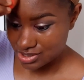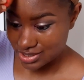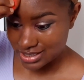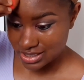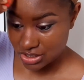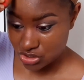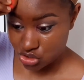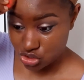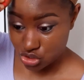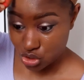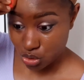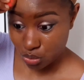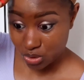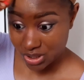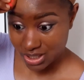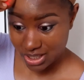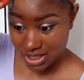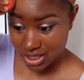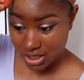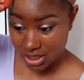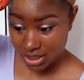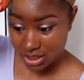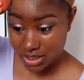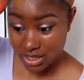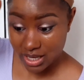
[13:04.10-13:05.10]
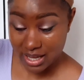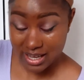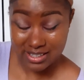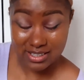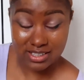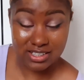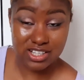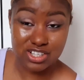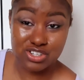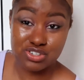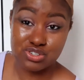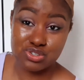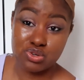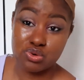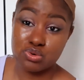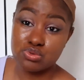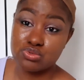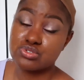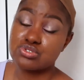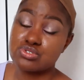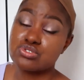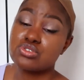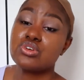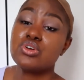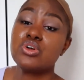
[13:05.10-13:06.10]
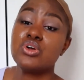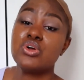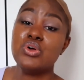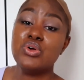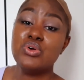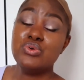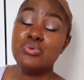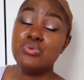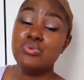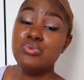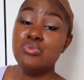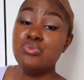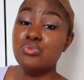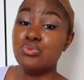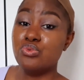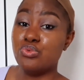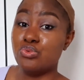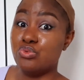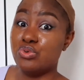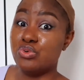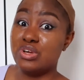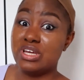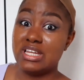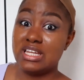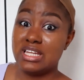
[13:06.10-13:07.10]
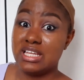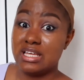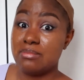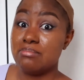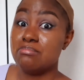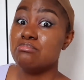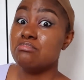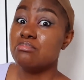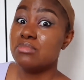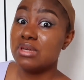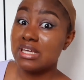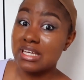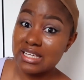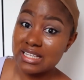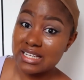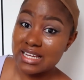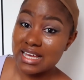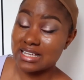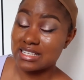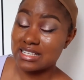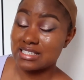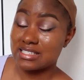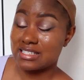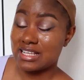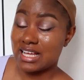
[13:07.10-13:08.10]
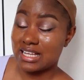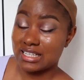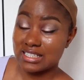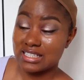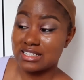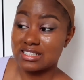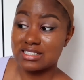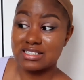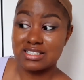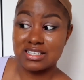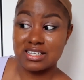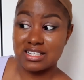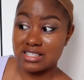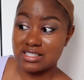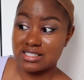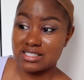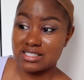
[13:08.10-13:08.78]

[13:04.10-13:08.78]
joking and they don't really mean exactly it is